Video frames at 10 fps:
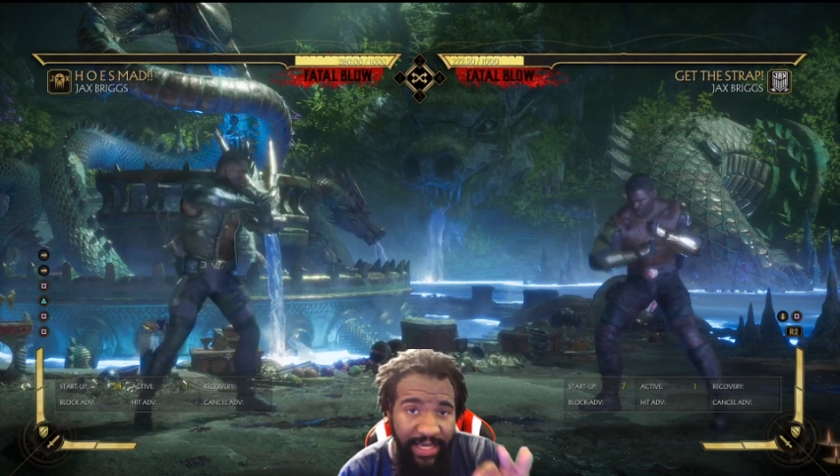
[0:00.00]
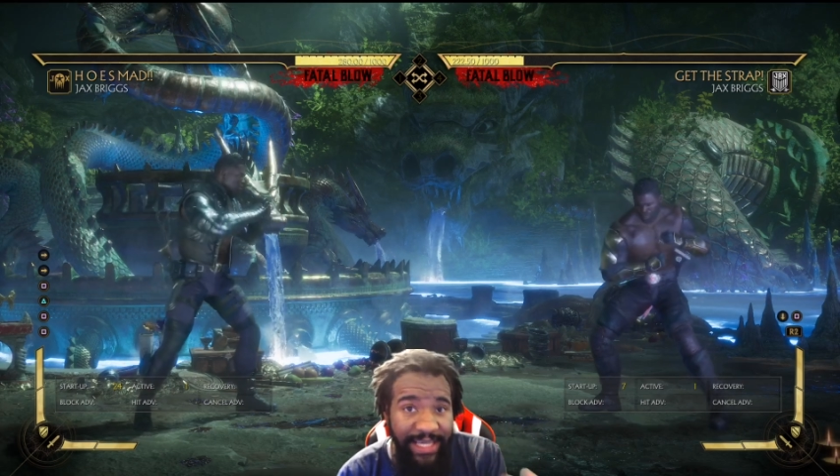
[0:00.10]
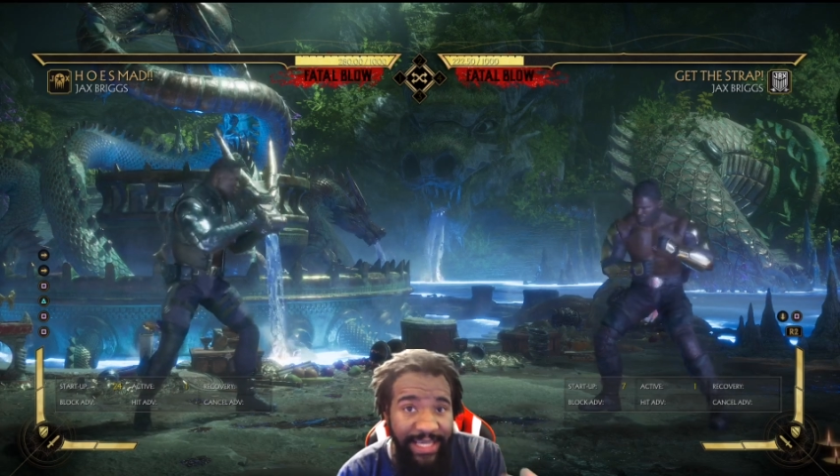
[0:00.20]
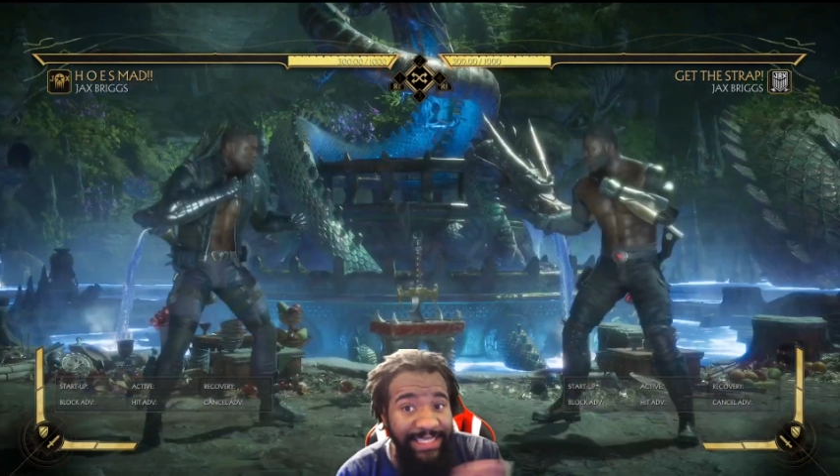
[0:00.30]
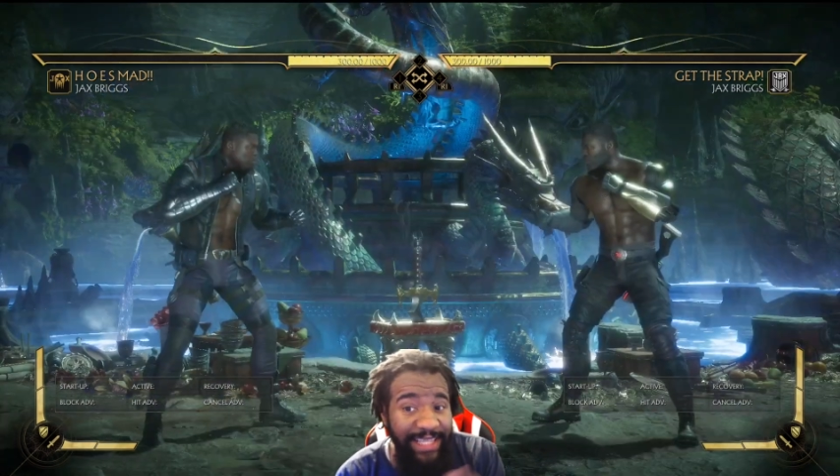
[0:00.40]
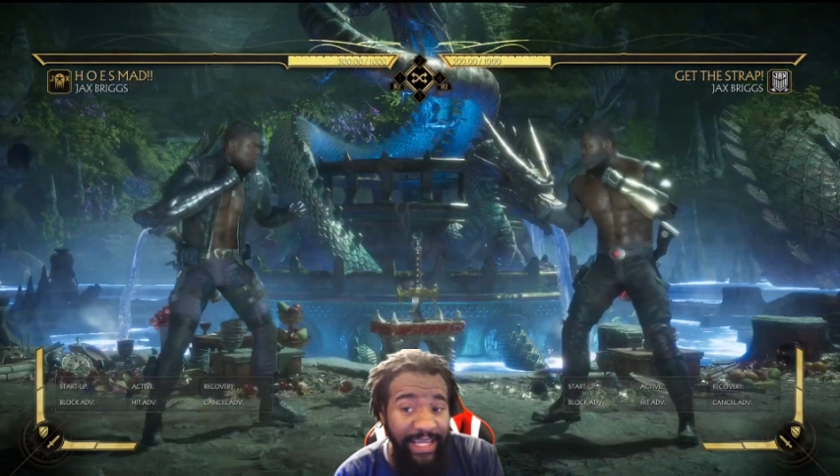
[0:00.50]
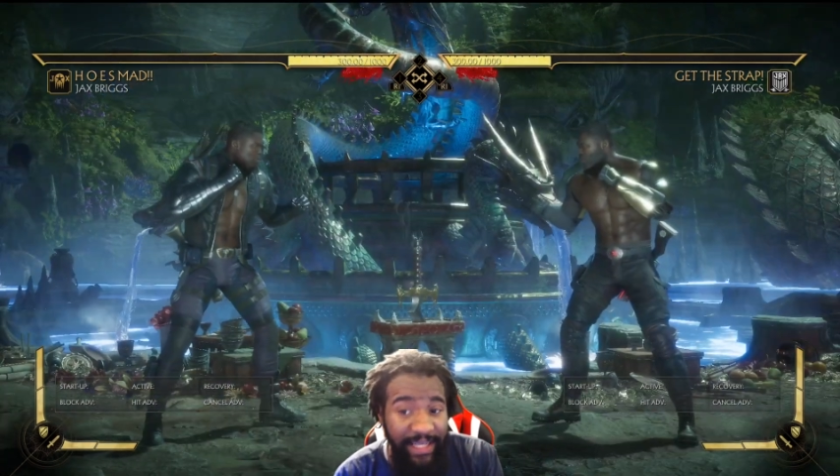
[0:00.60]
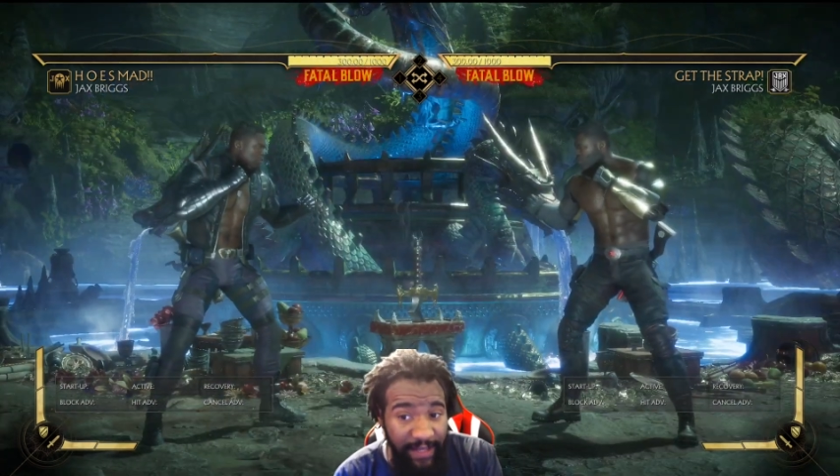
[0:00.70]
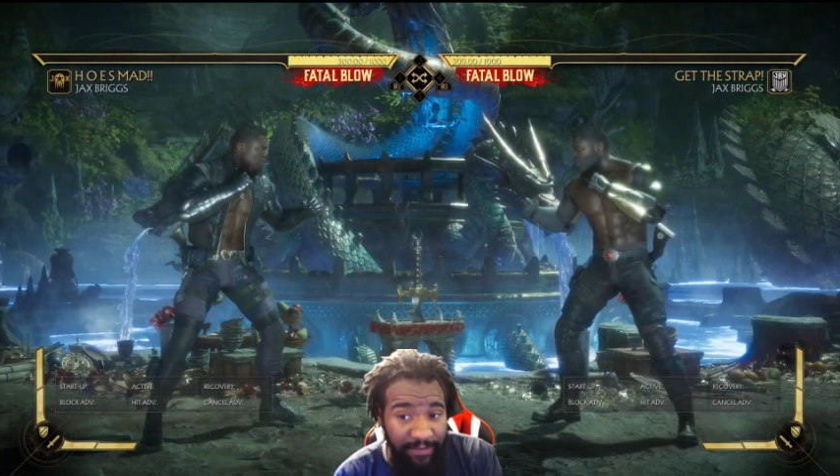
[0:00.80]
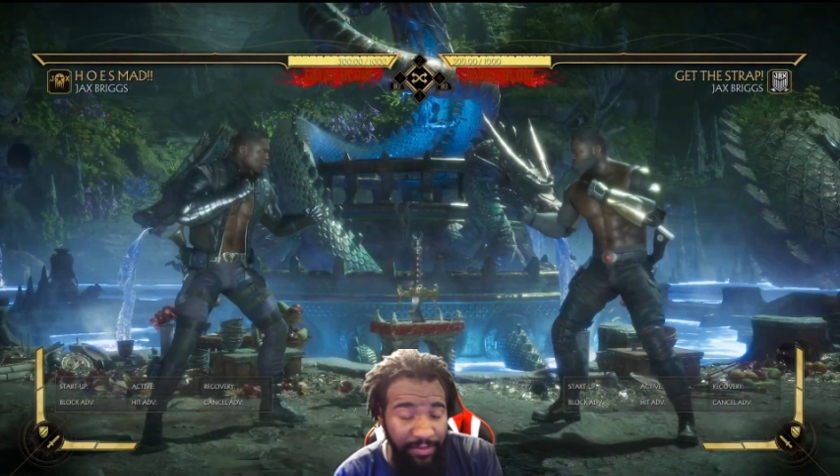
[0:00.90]
Second
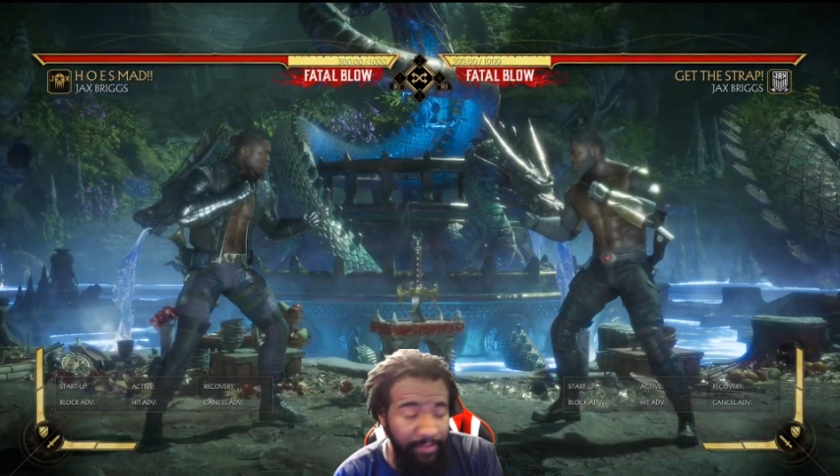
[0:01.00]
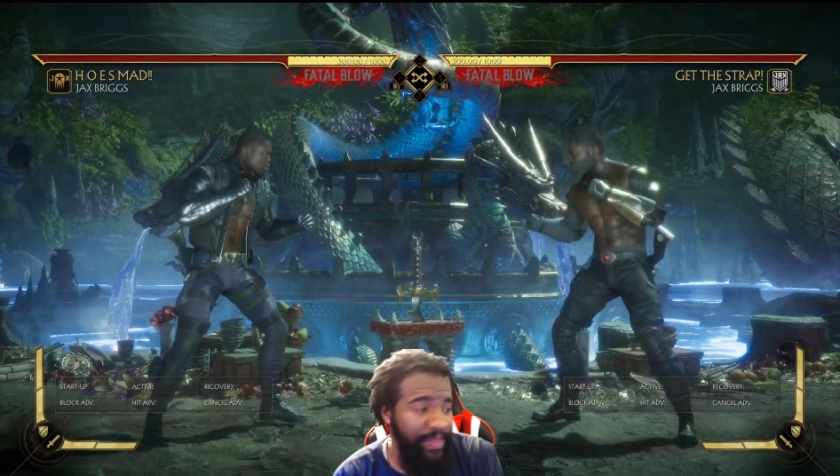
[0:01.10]
level